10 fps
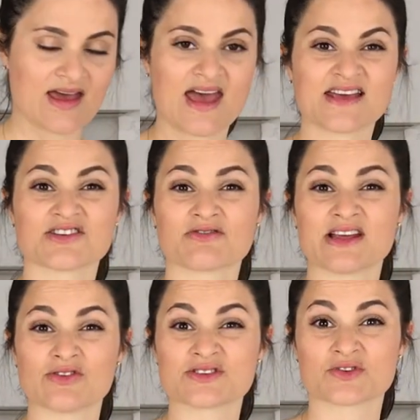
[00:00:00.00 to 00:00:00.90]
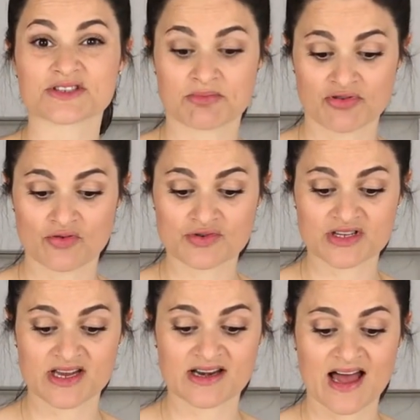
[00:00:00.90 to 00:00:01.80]
Eggs are a really good source of
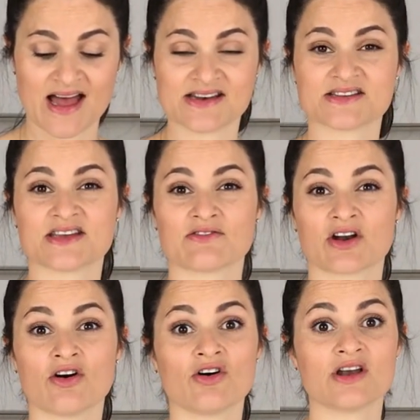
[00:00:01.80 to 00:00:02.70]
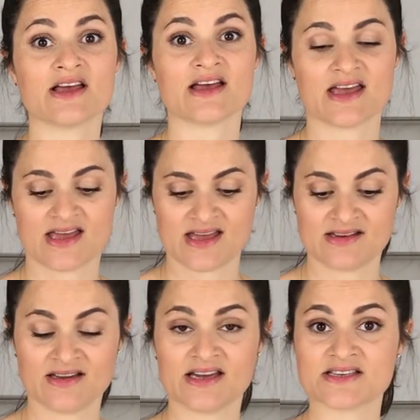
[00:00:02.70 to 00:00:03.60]
protein, and they've got all
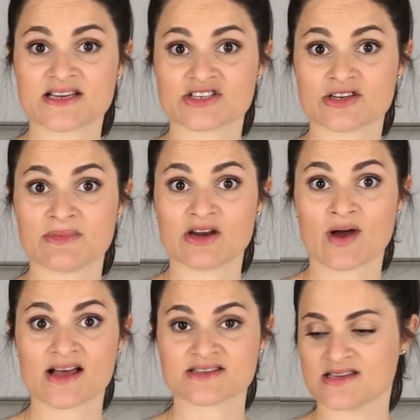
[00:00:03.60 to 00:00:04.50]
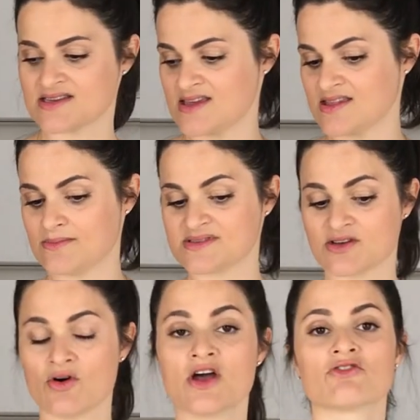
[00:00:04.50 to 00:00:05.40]
9 essential amino acids in them,
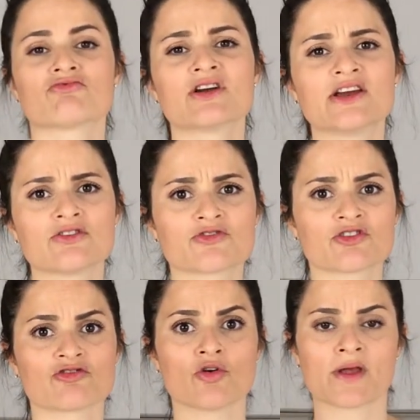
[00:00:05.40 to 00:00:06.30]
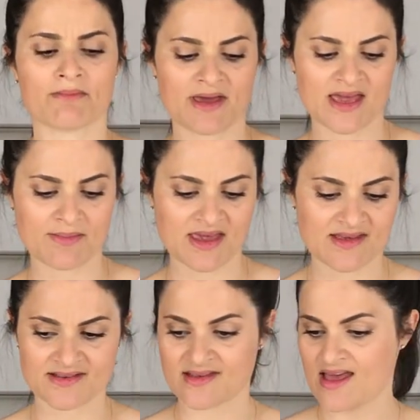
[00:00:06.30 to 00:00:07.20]
so really good for growing
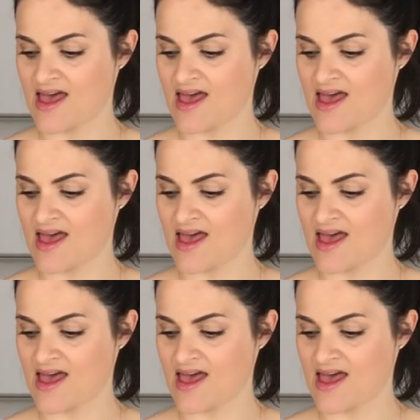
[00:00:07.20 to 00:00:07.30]
babies.